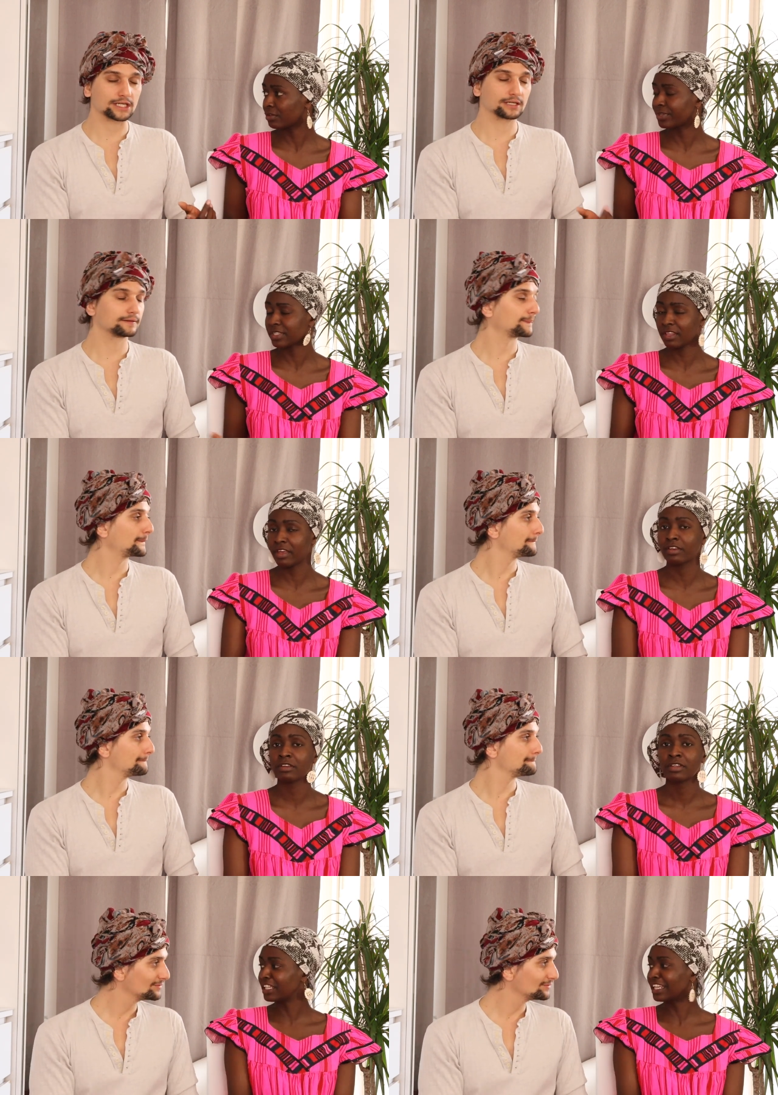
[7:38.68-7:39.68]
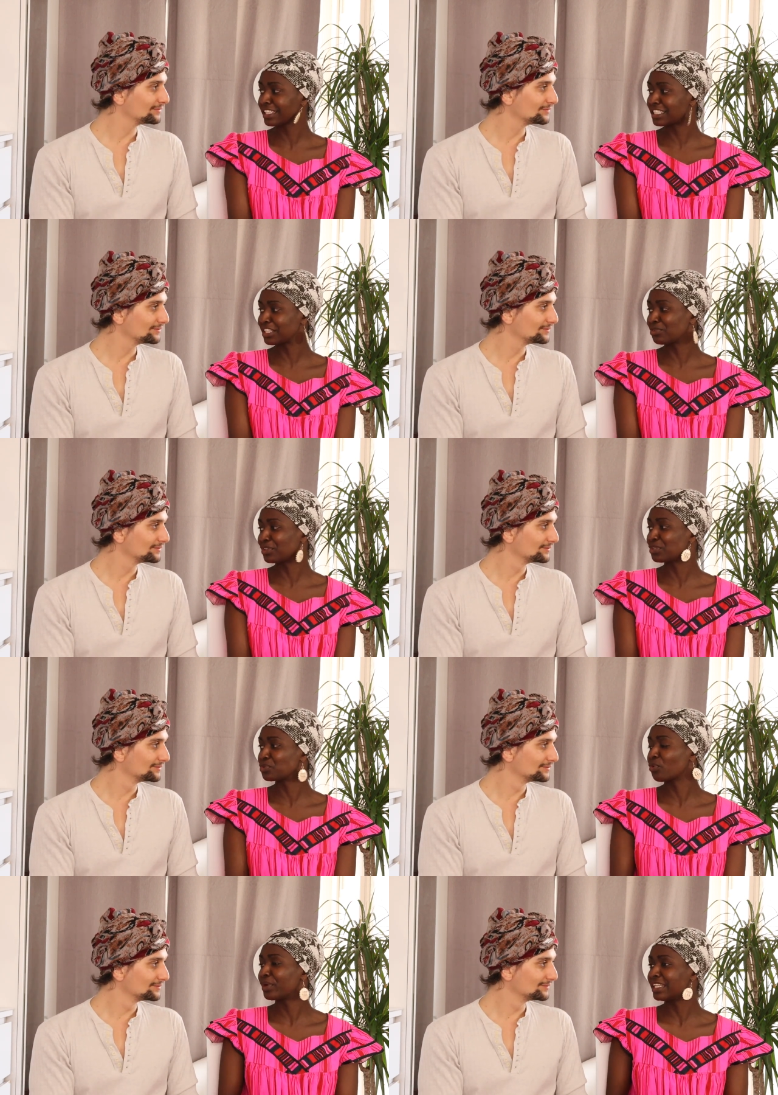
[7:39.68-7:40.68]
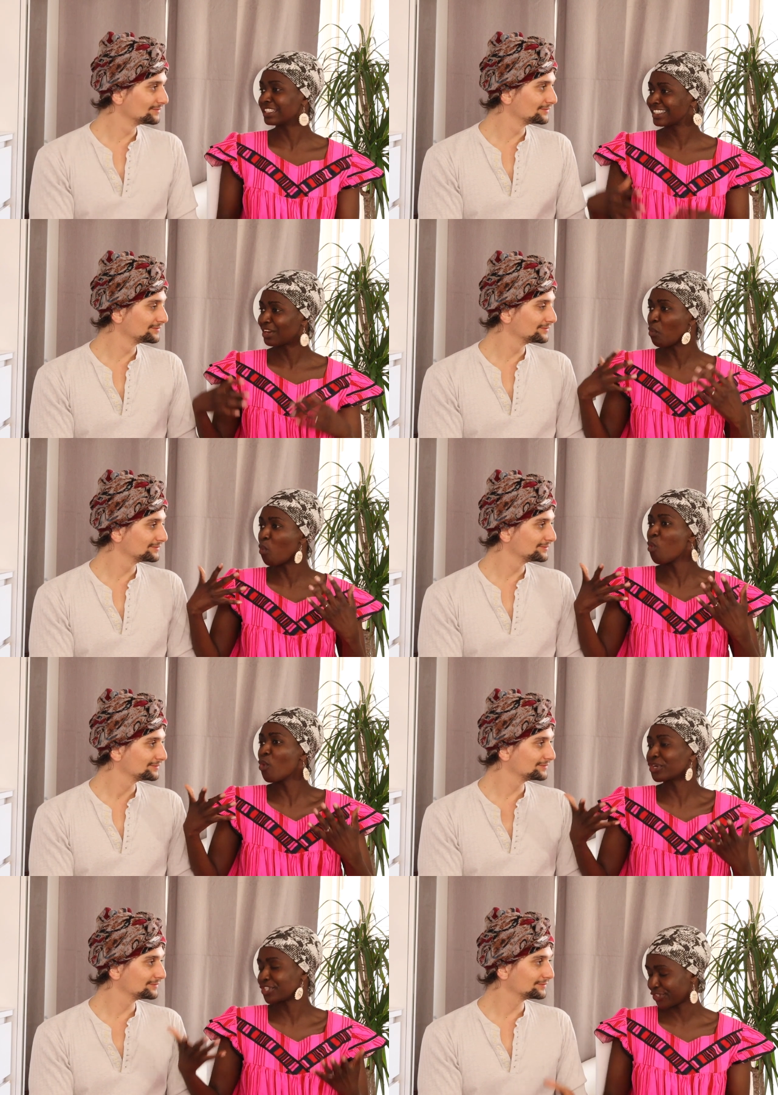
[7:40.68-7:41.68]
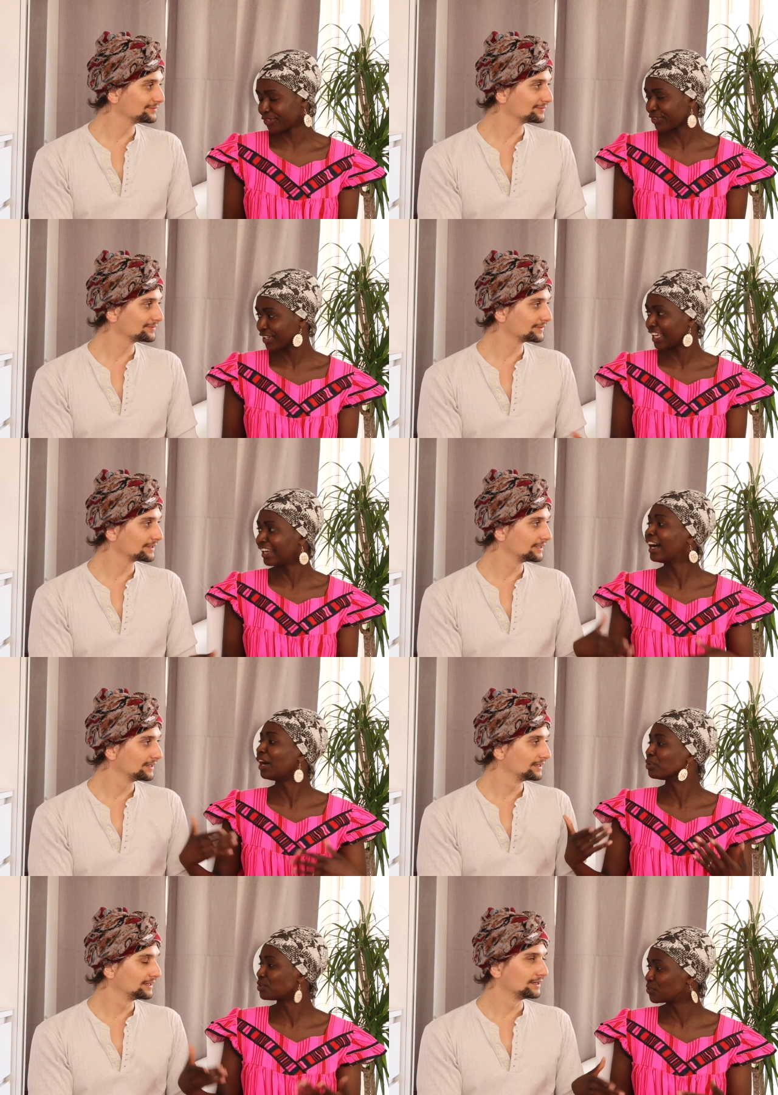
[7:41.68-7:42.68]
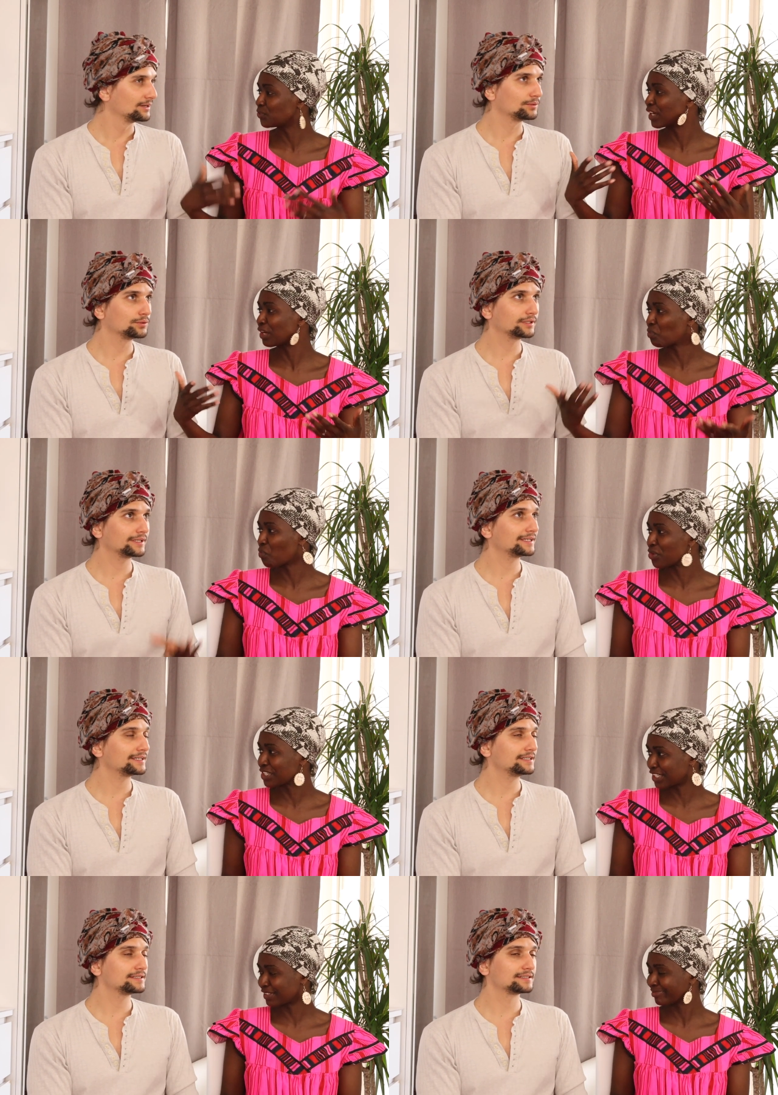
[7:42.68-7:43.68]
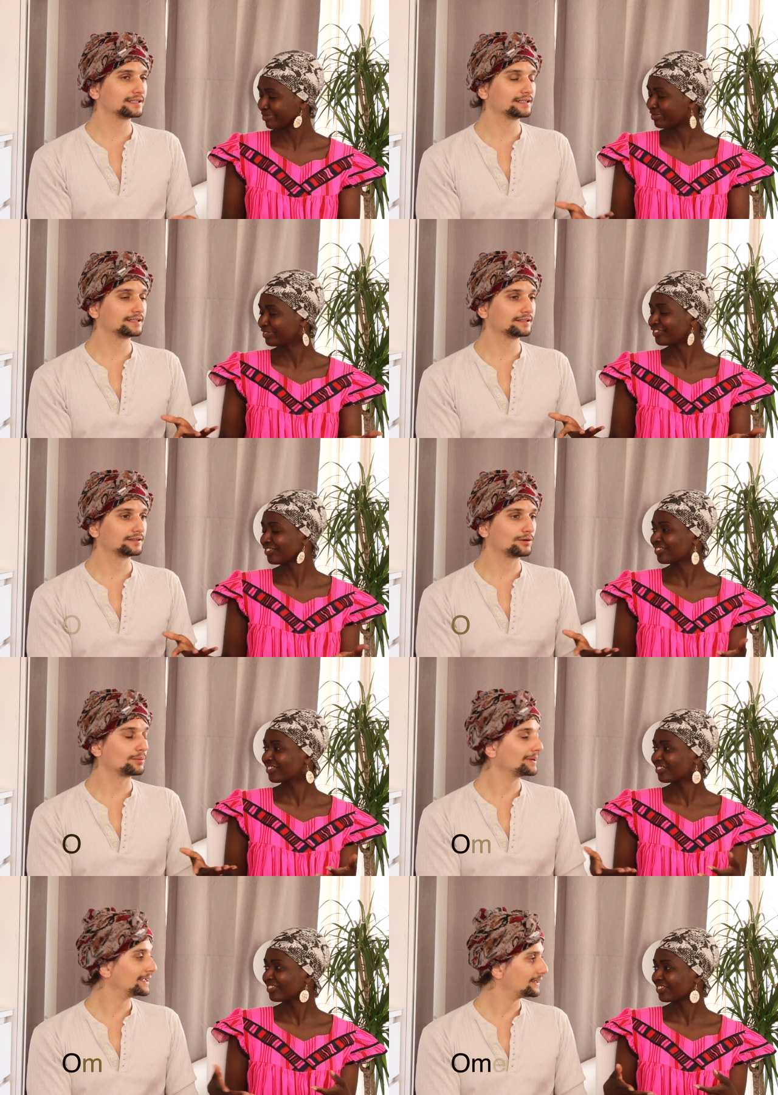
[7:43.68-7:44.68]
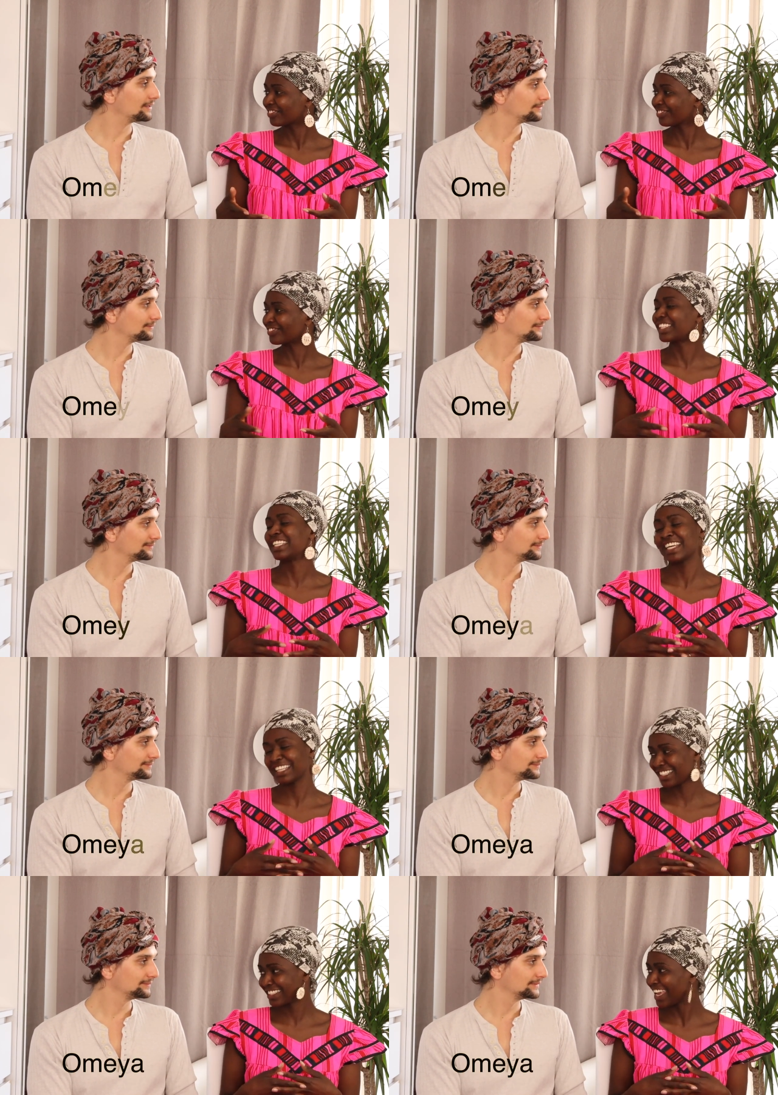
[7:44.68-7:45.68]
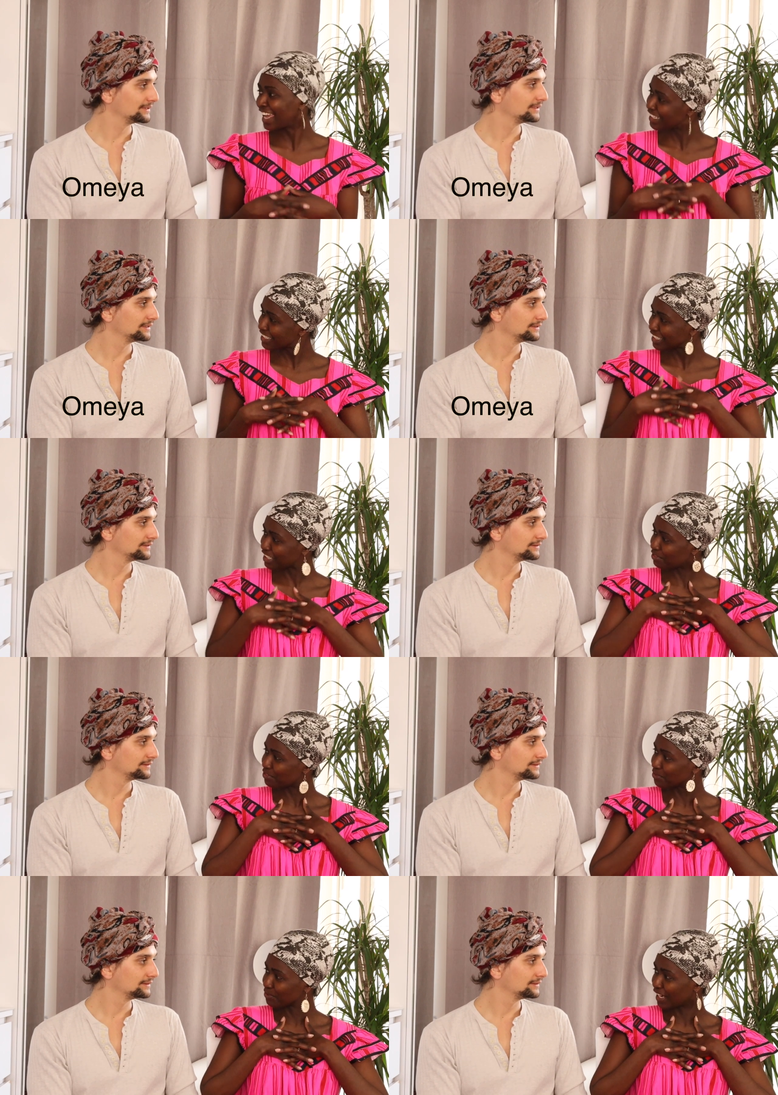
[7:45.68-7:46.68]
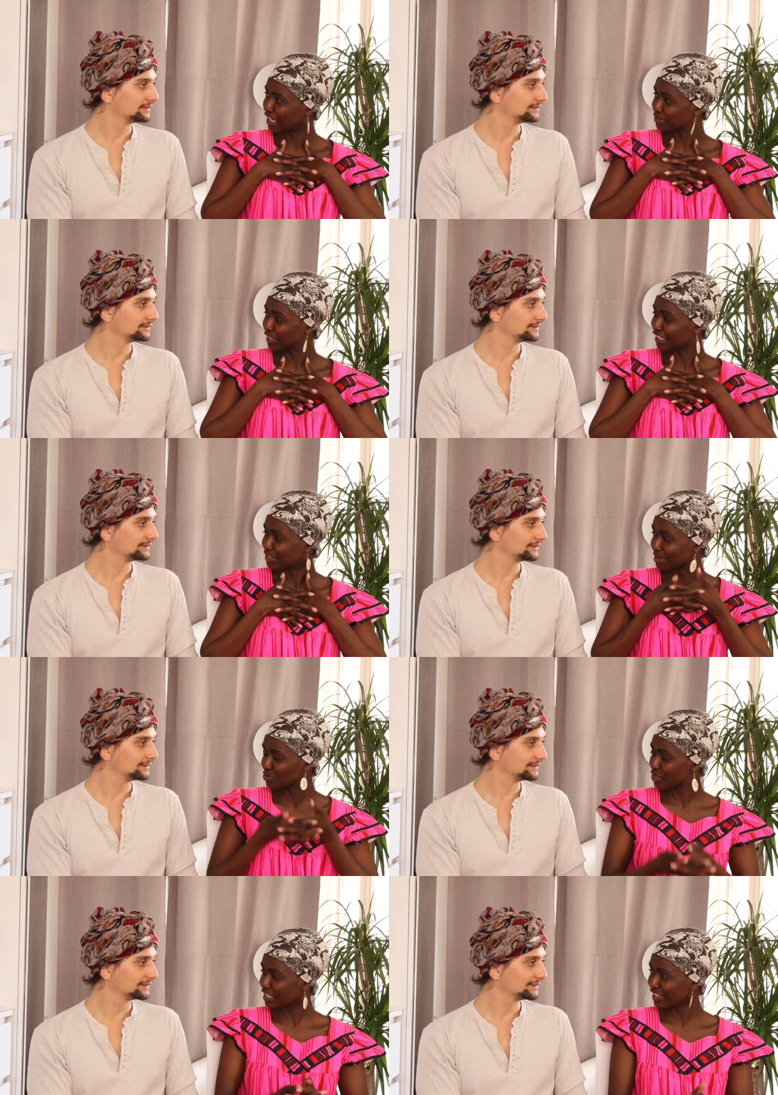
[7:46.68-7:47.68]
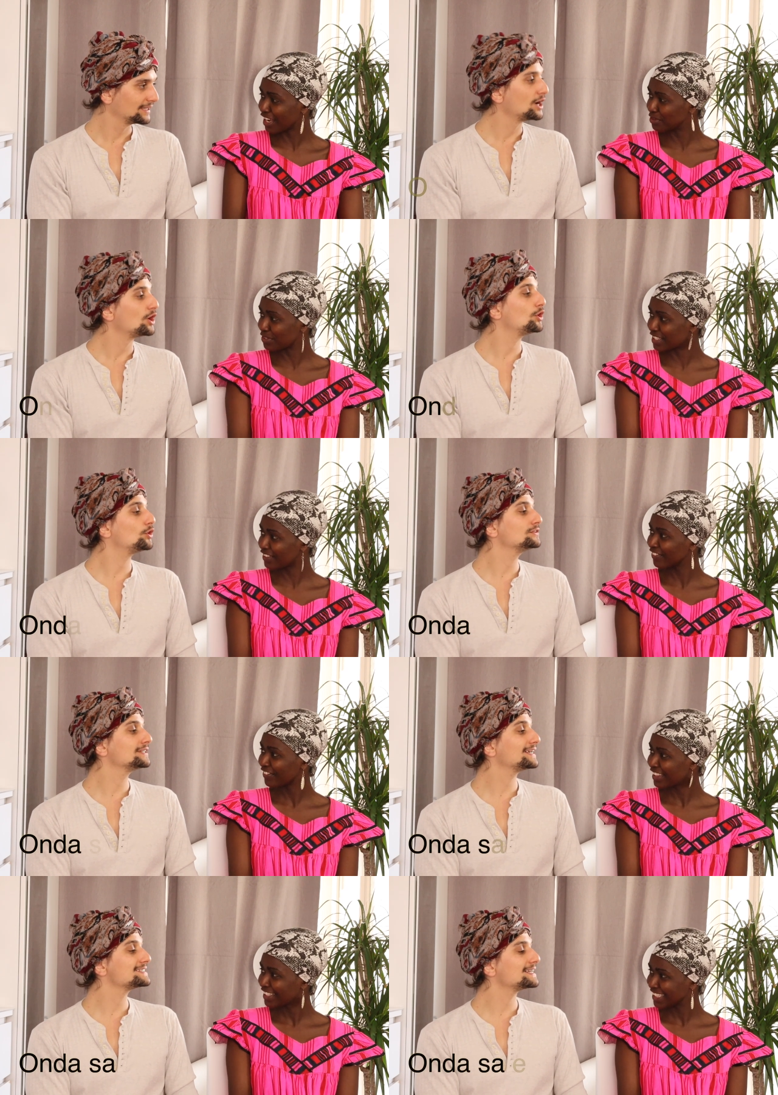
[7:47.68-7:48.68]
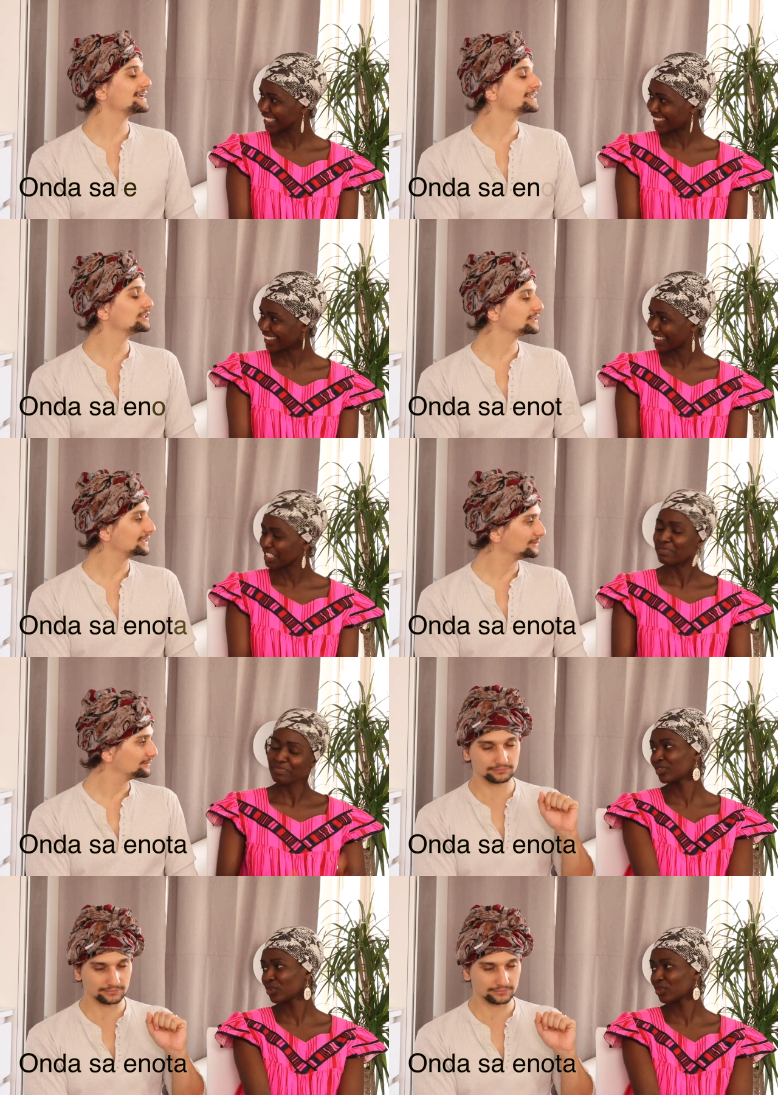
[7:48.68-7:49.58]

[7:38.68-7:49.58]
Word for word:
Speaker 1: always there. The next thing you need to know is water and how to get water. Water is
Speaker 2: uh, omea.
Speaker 1: Yes. And if you would like to get some water, how do you say? Onda
Speaker 2: sai nota.